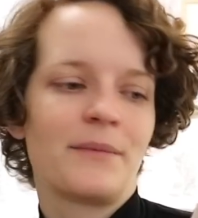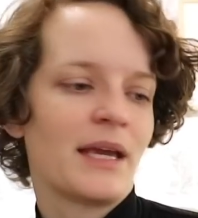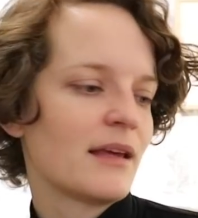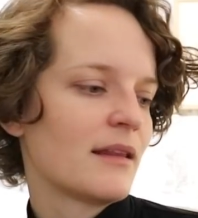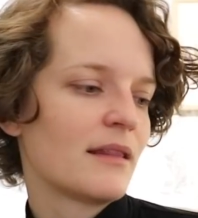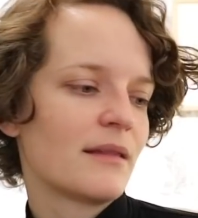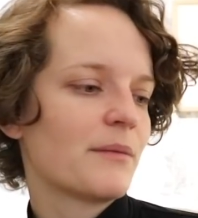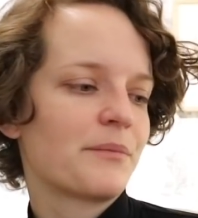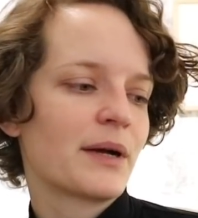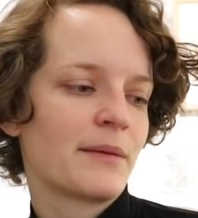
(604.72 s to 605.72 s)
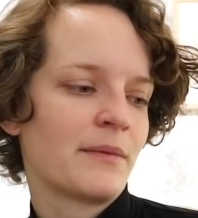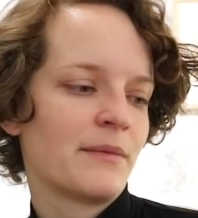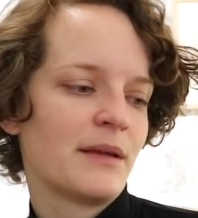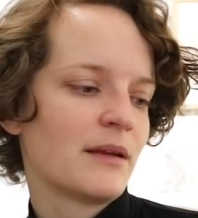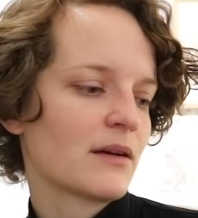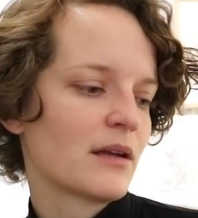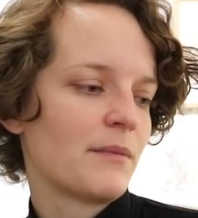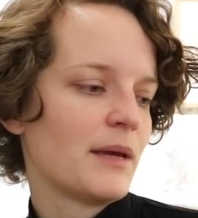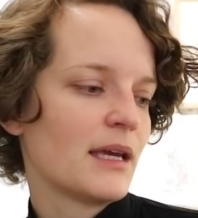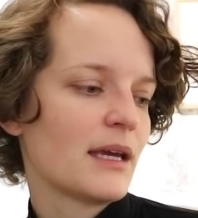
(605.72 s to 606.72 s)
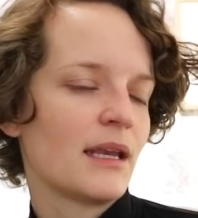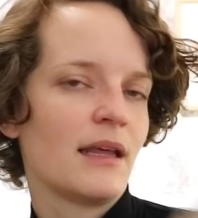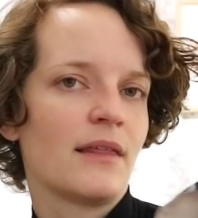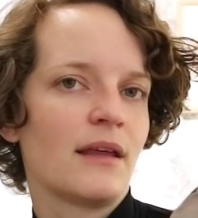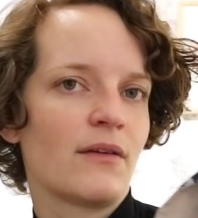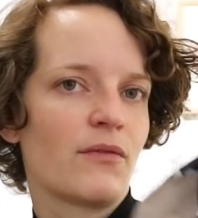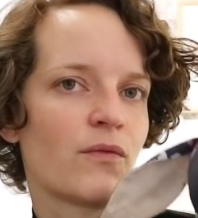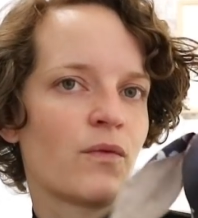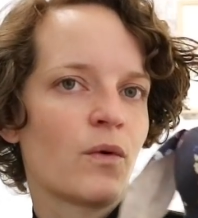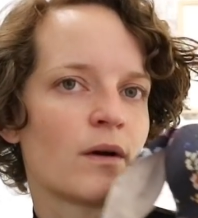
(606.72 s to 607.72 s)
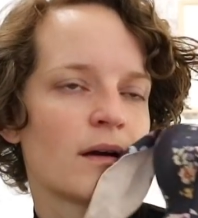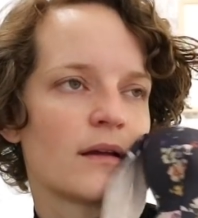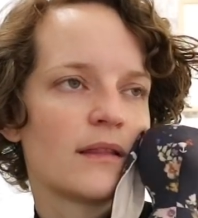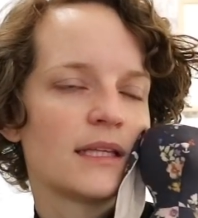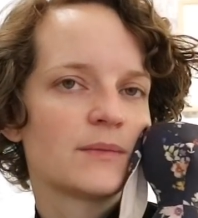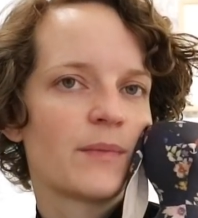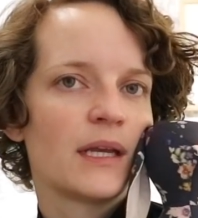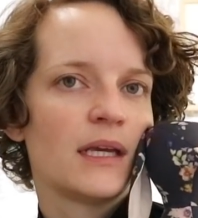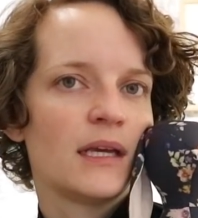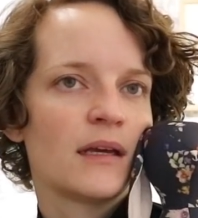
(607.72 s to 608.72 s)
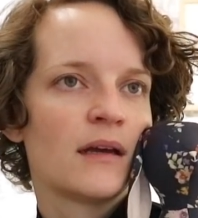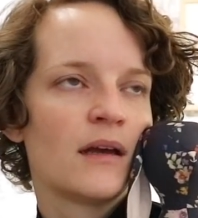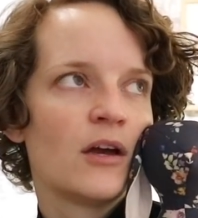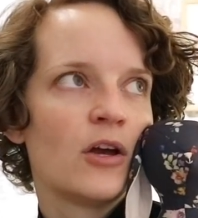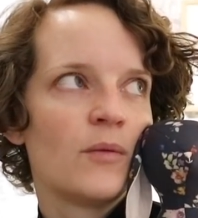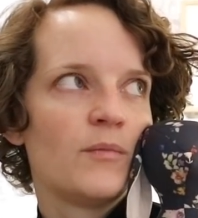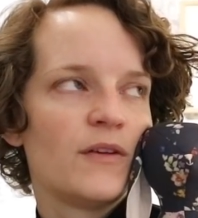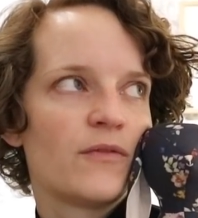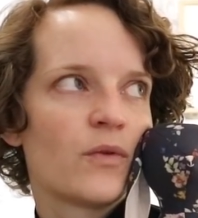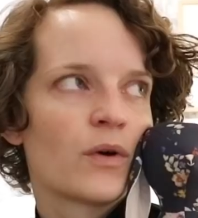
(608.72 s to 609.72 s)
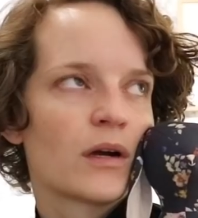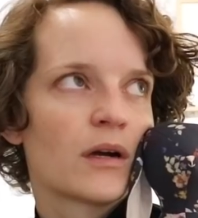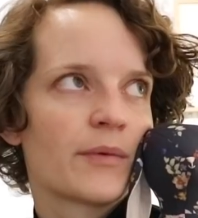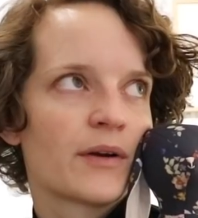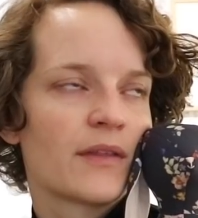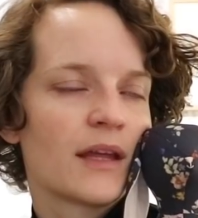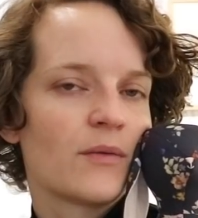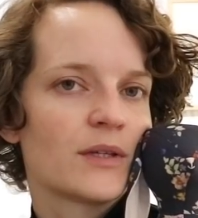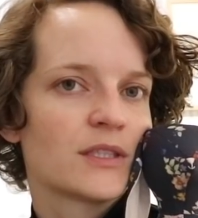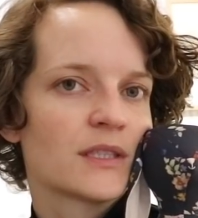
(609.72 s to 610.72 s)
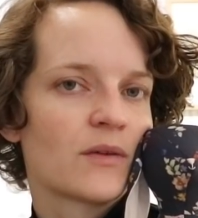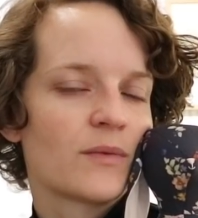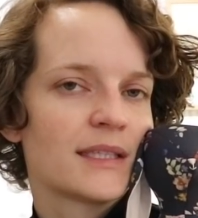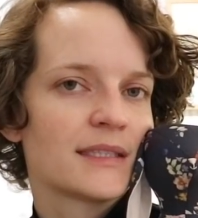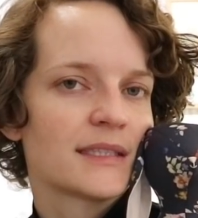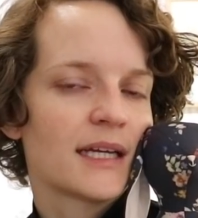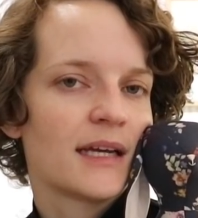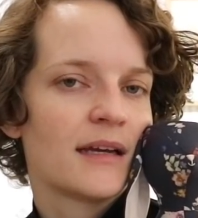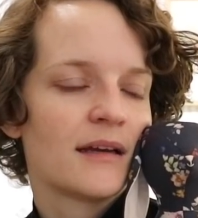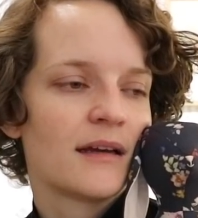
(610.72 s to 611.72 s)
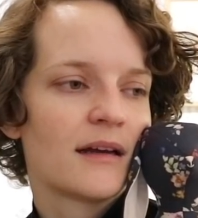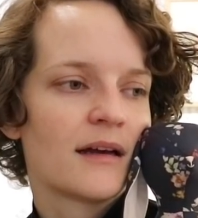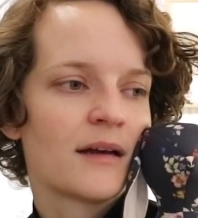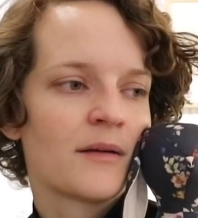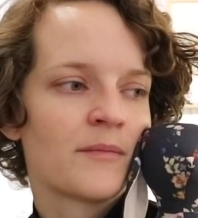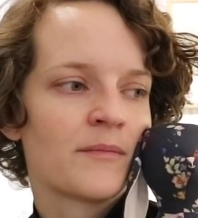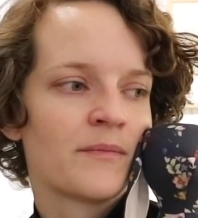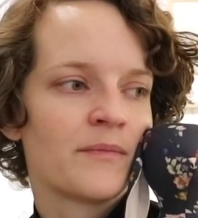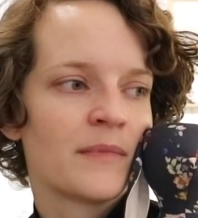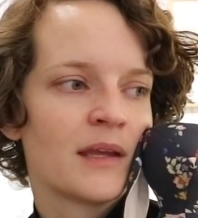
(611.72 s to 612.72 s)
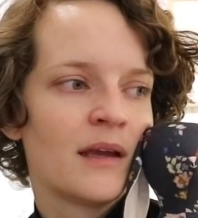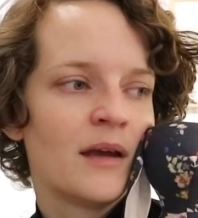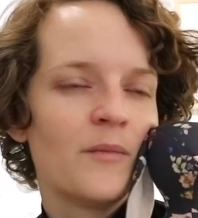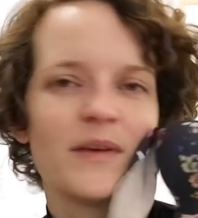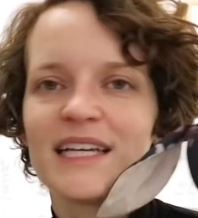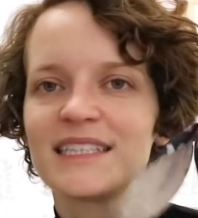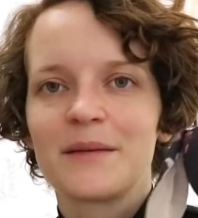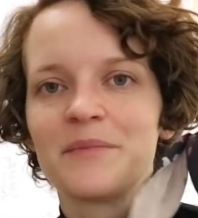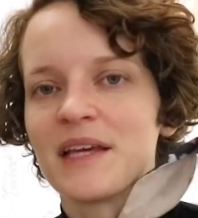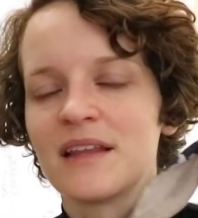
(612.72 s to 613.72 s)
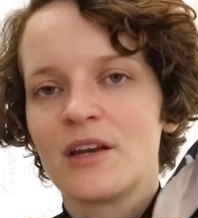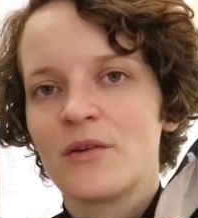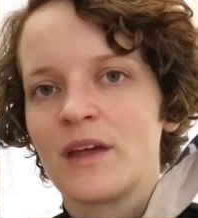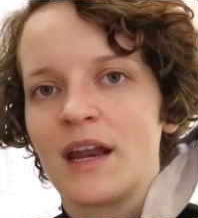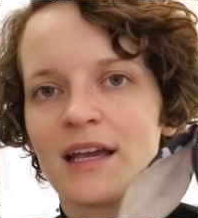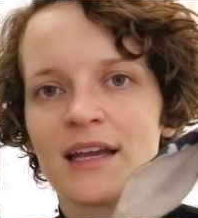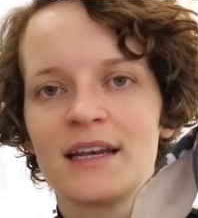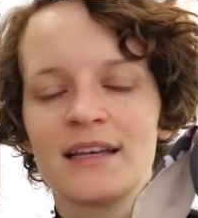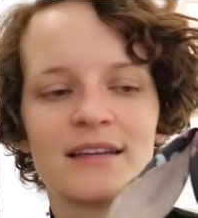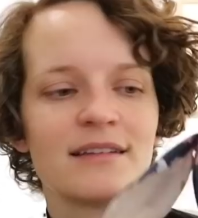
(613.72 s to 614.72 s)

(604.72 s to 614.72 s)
make it, probably not gonna make anything for this bunny before her birthday, which is on Wednesday. But that's something, you know, that I can